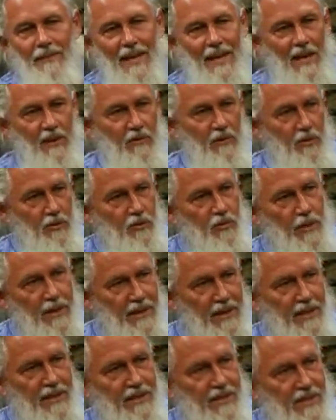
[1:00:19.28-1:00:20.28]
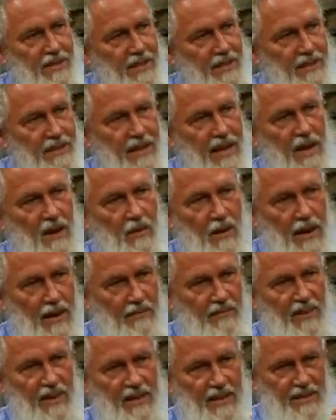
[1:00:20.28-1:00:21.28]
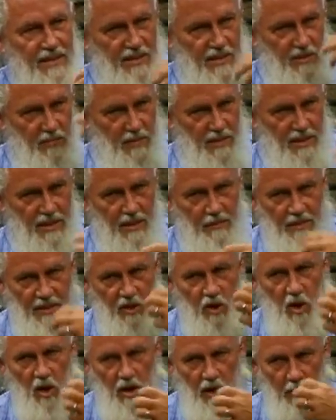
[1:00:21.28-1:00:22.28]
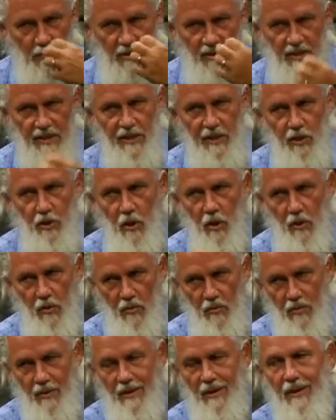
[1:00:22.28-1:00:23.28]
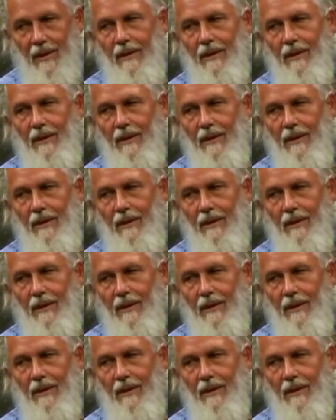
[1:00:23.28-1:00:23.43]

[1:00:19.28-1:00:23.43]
And the trick is that now Advaita is becoming commonly known.